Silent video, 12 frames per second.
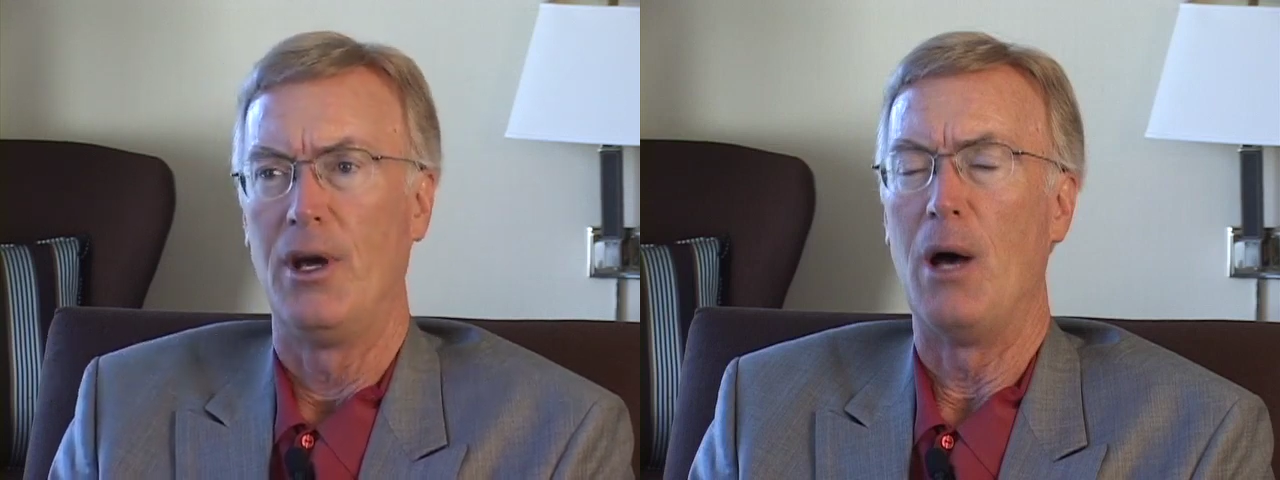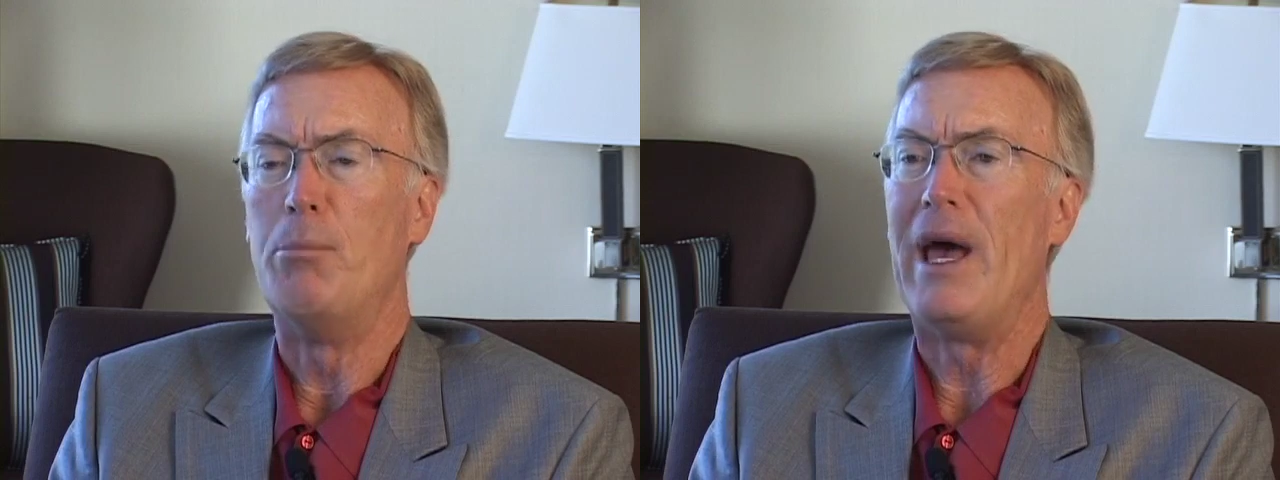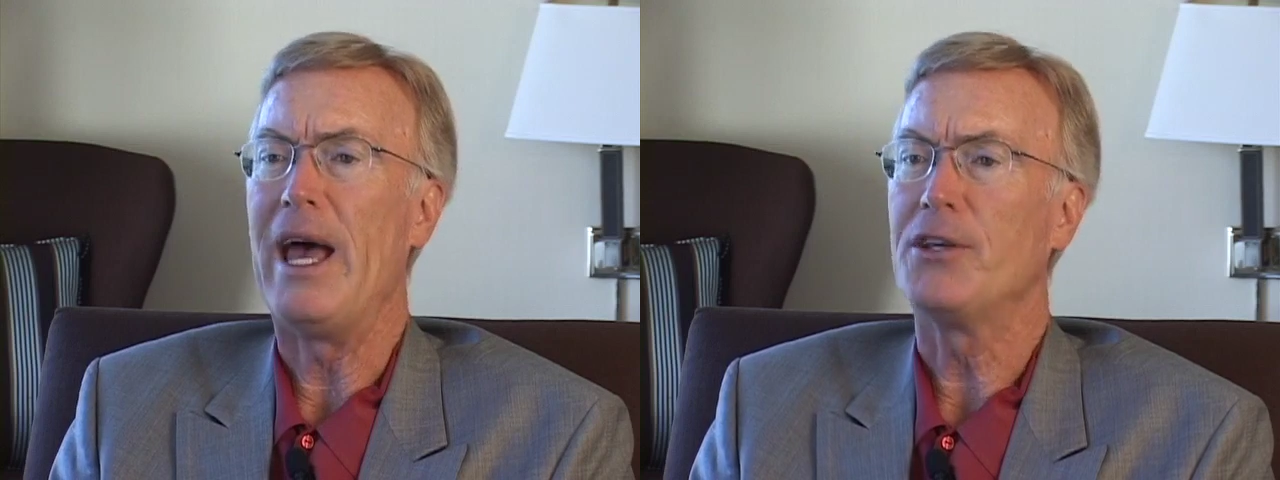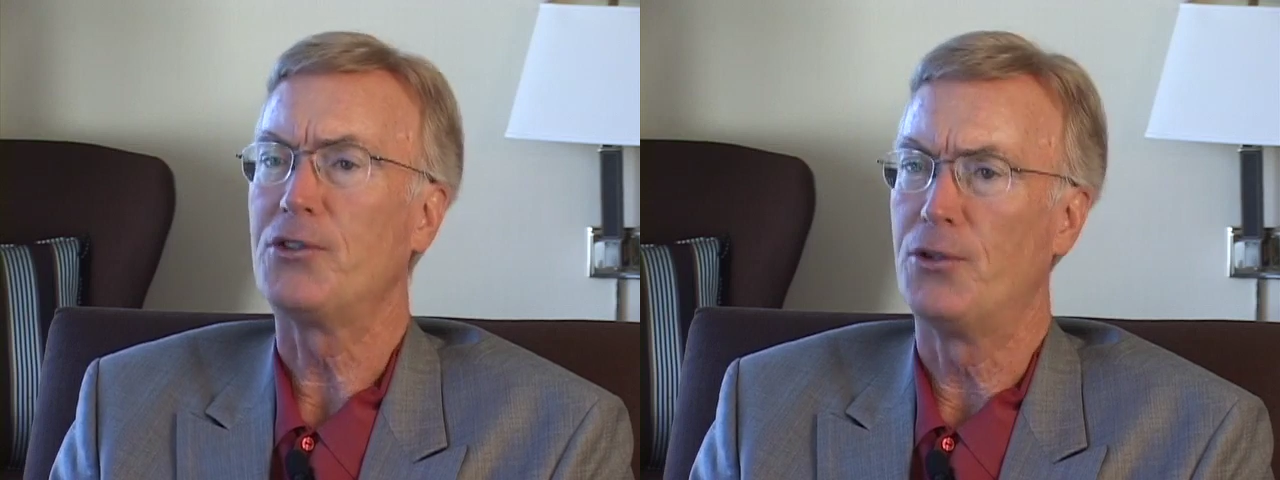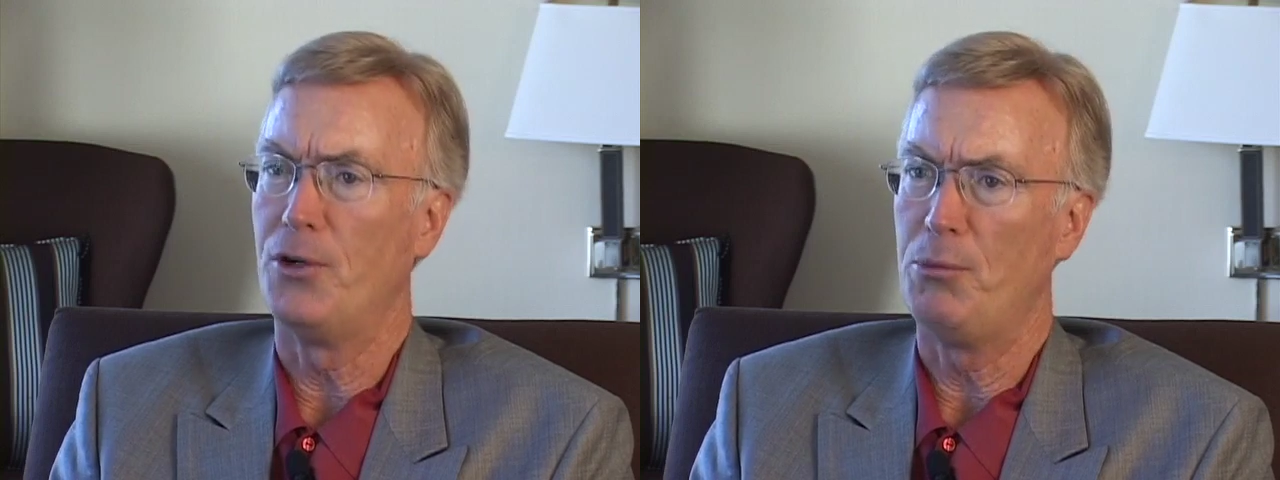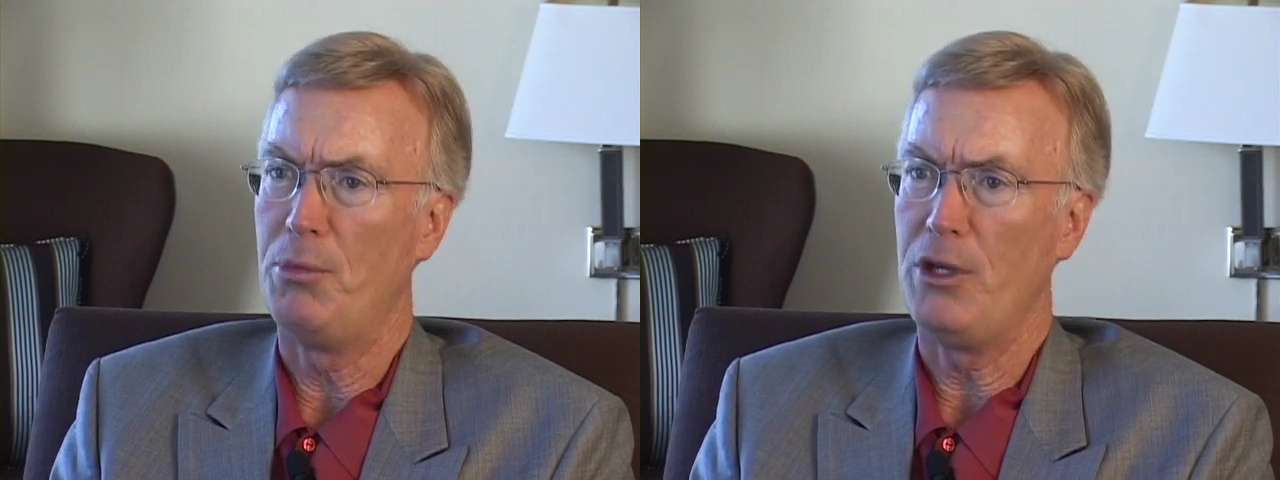a
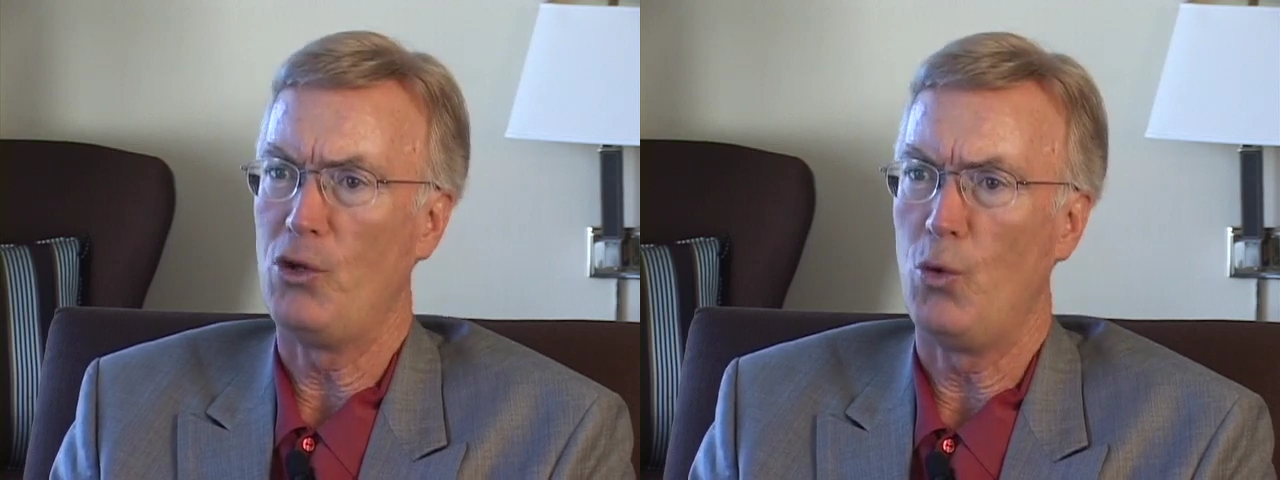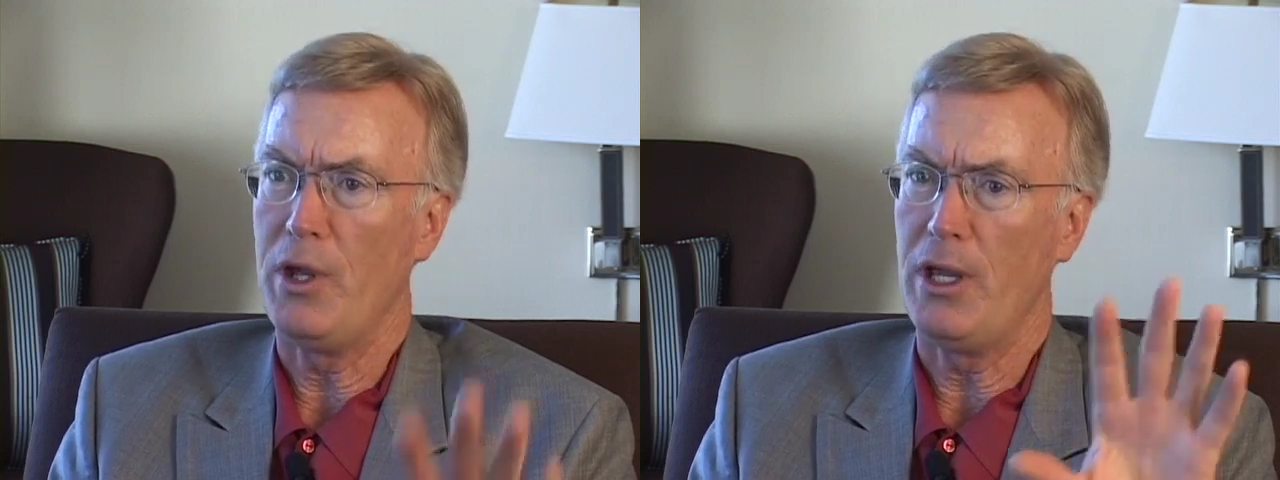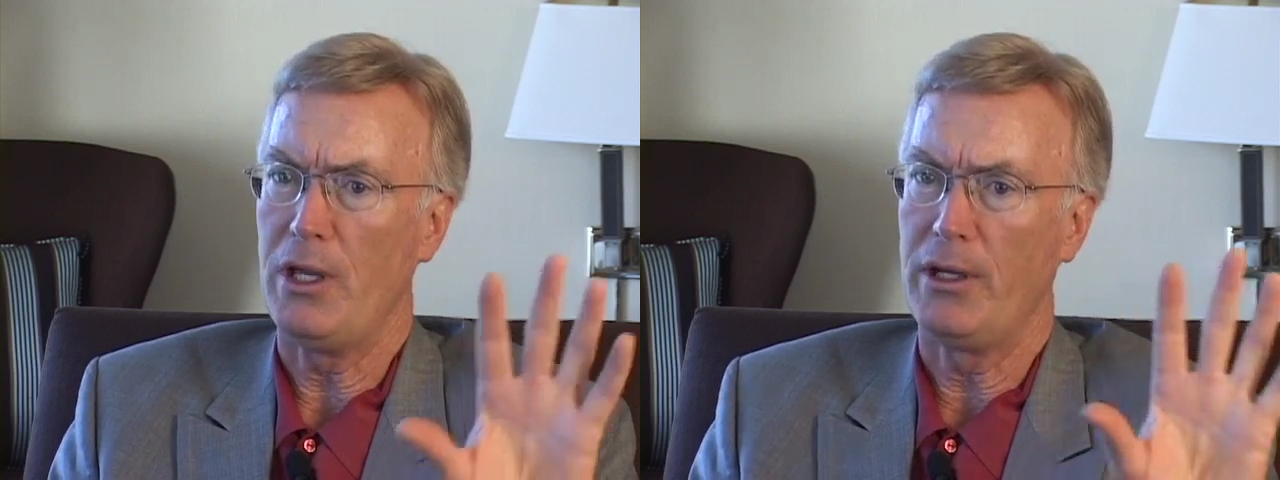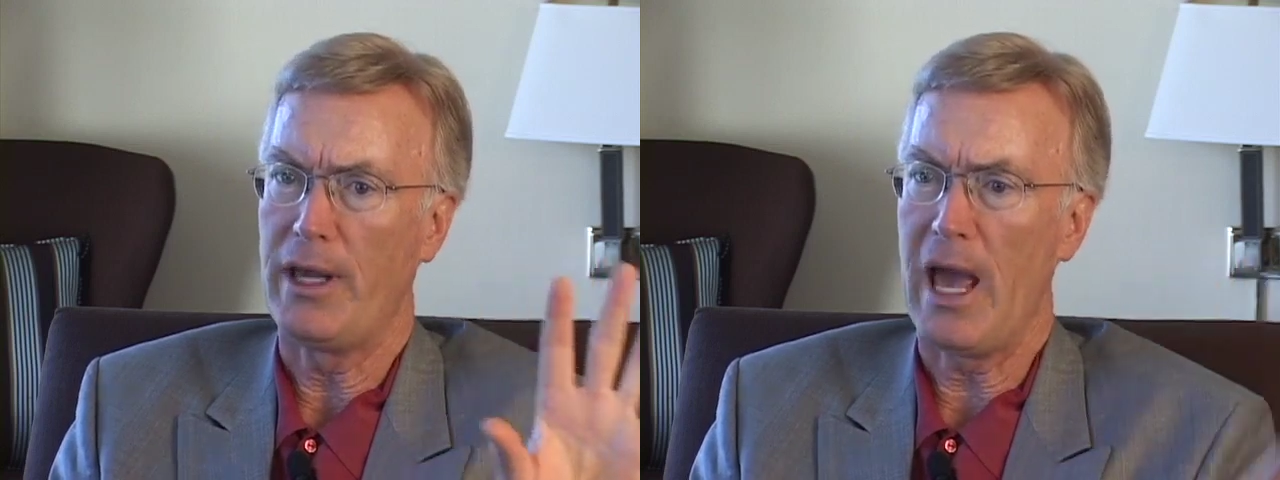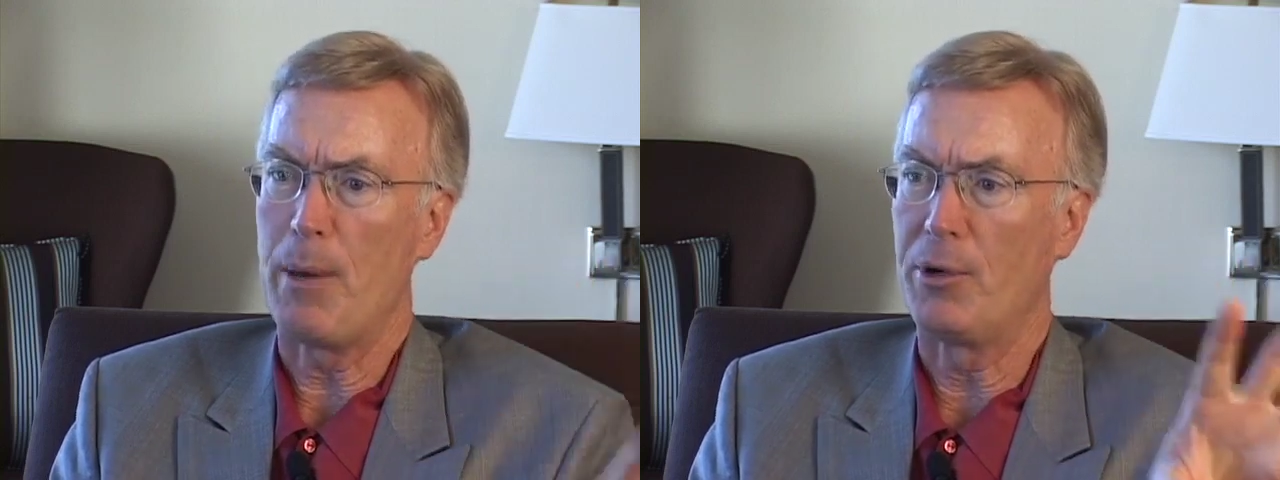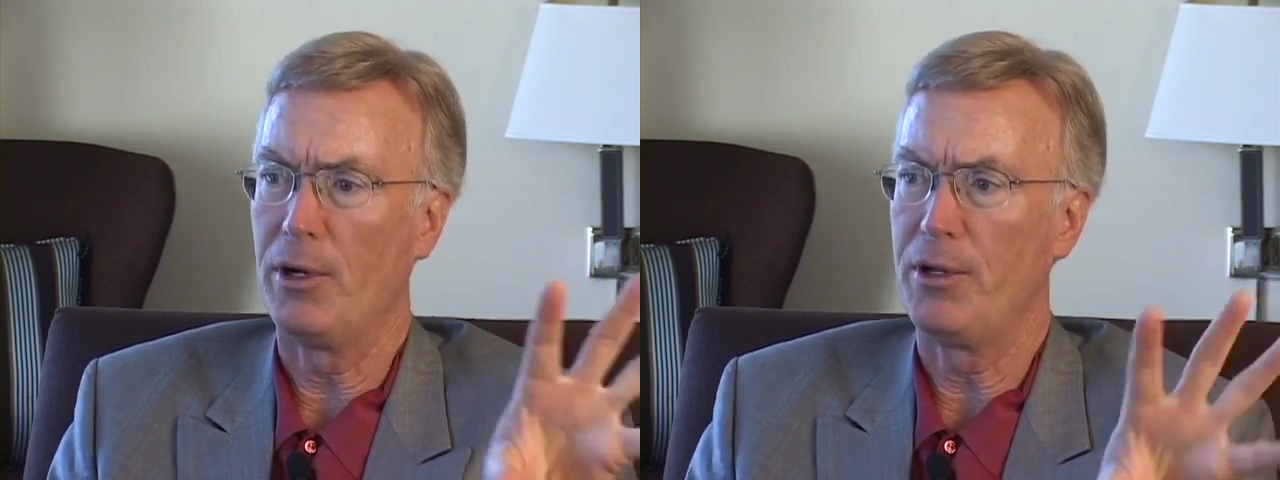bastard between
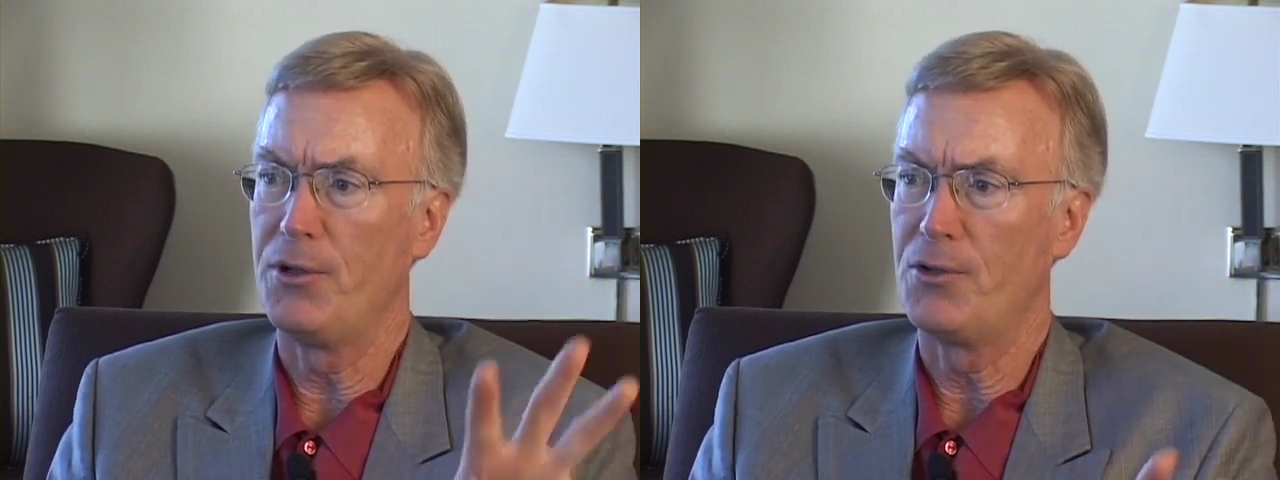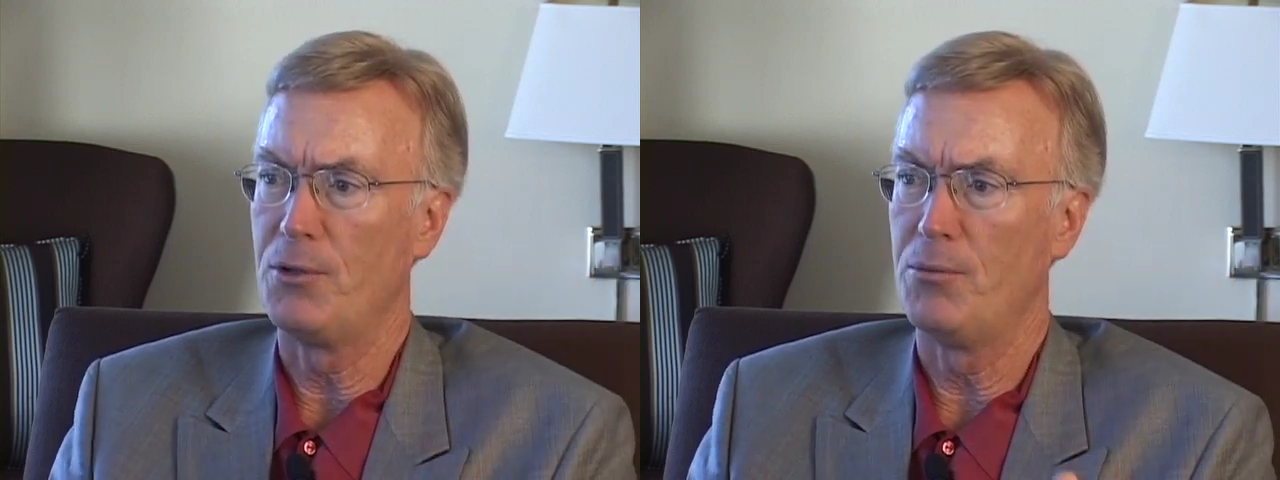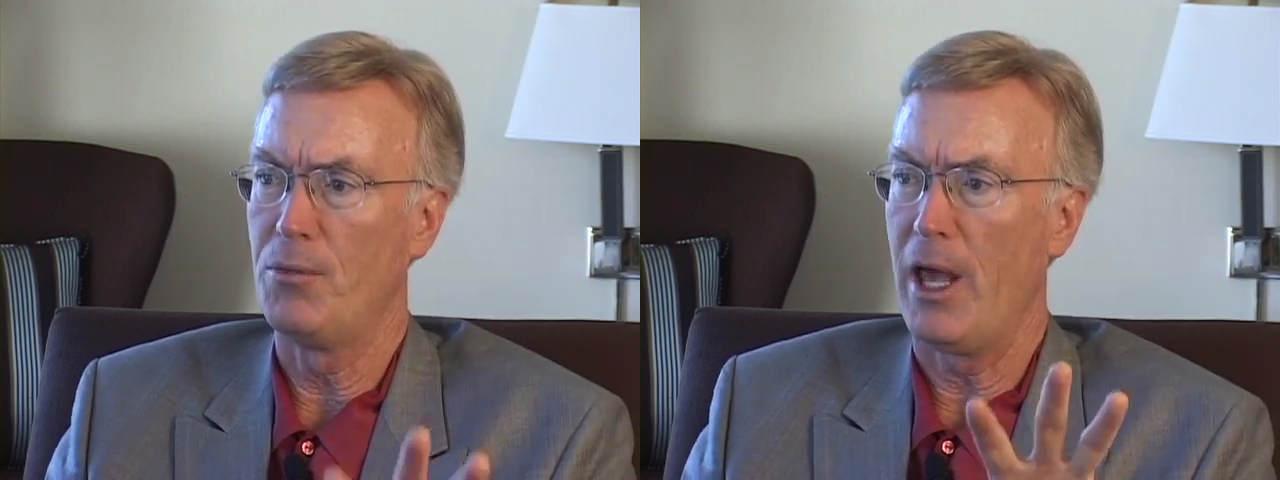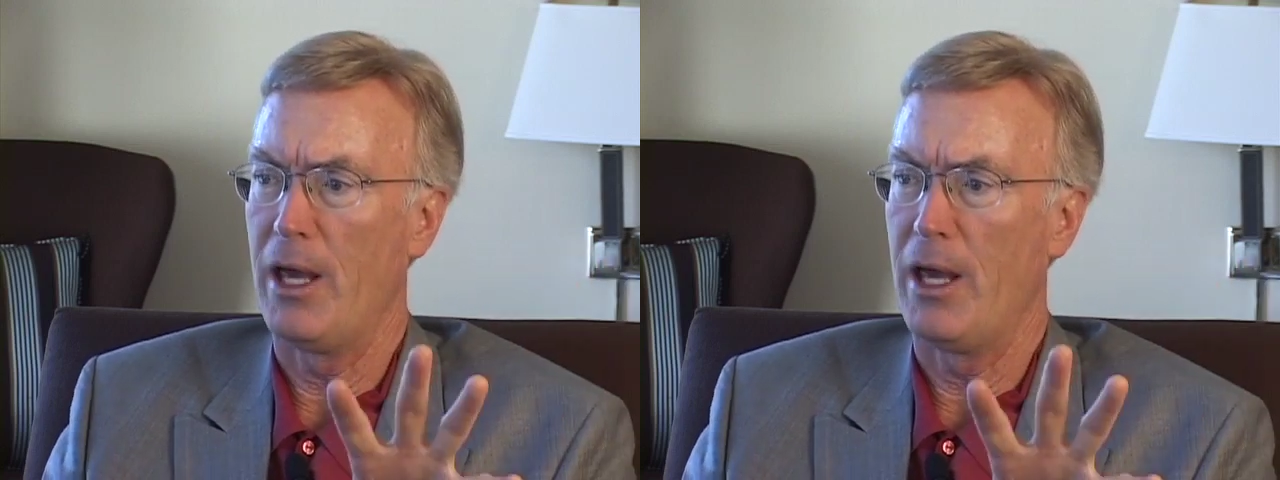capitalism